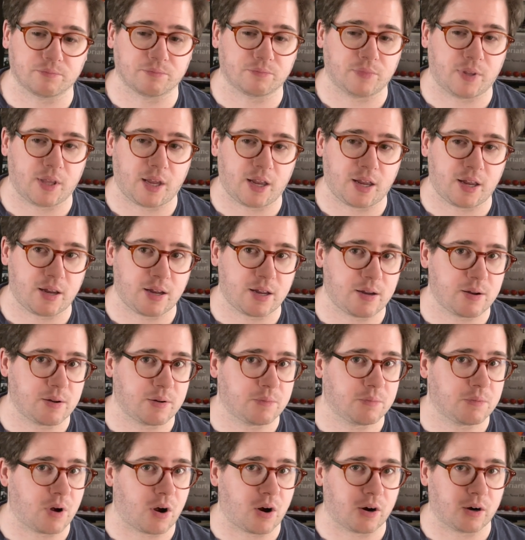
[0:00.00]
they
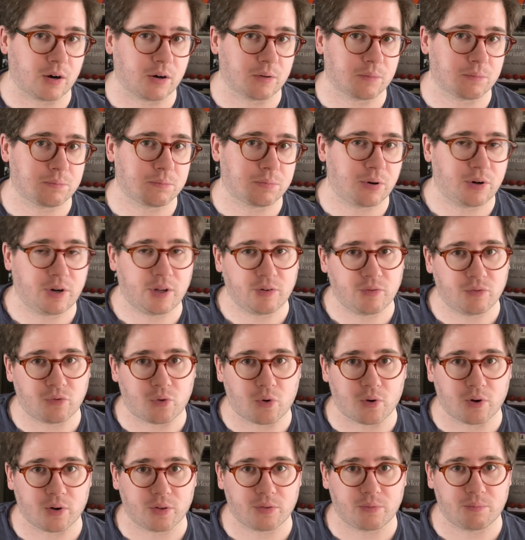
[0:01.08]
are putting
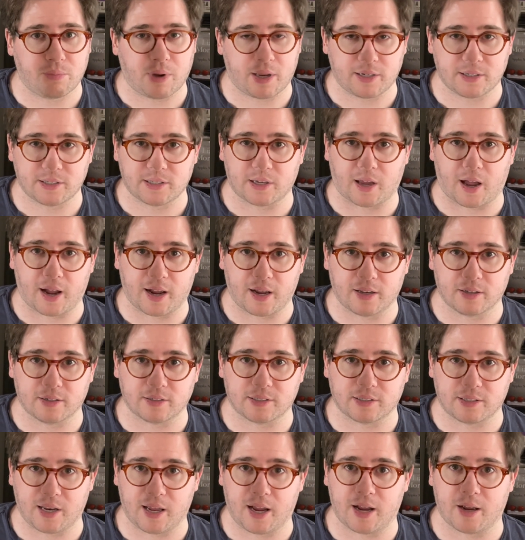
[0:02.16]
forth Ben Zion's
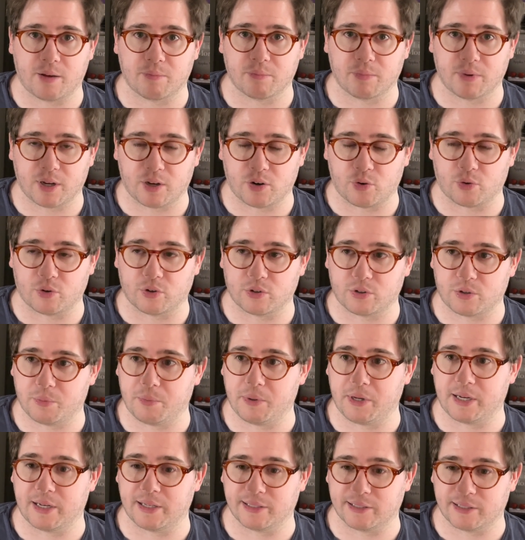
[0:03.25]
name in order to be
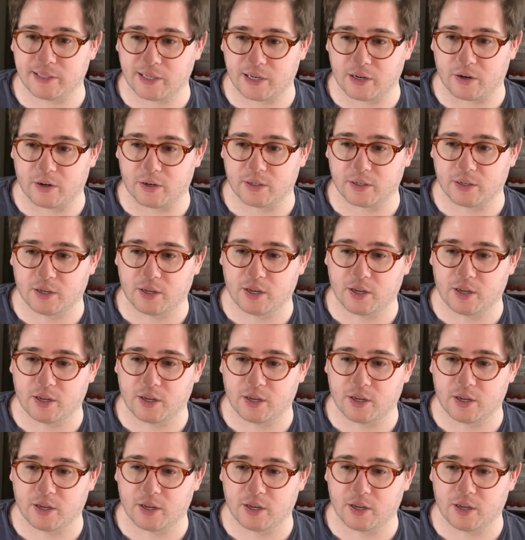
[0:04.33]
considered,